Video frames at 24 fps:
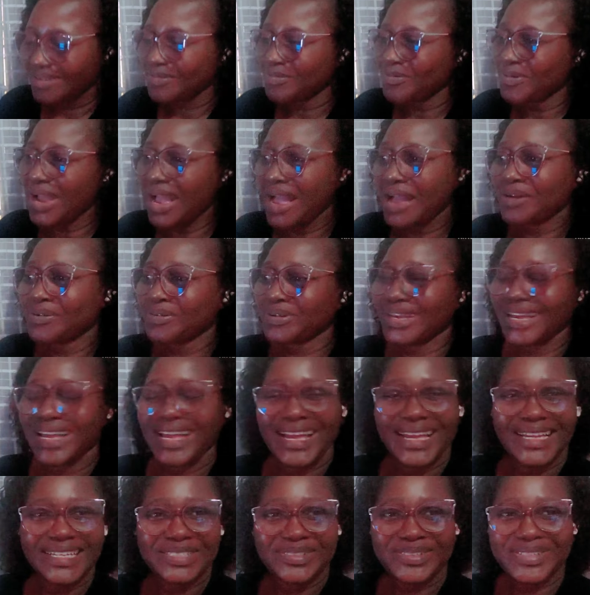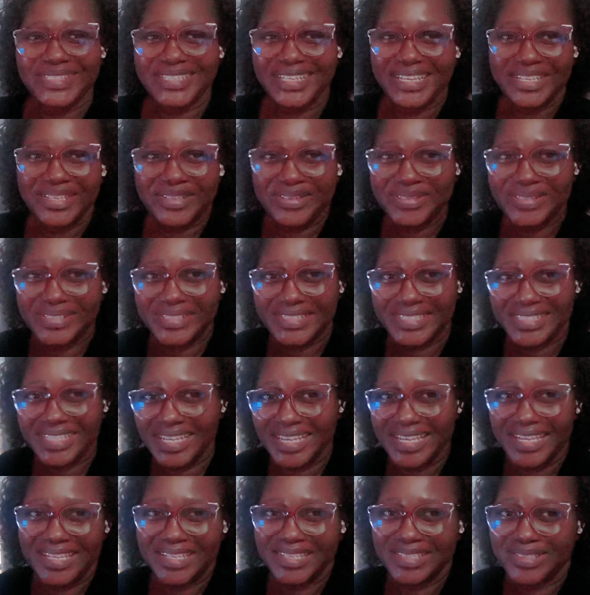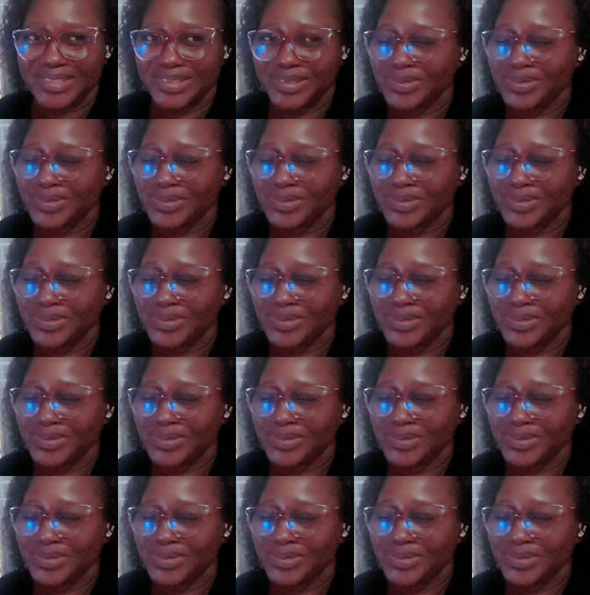Wow, guys, what can you say?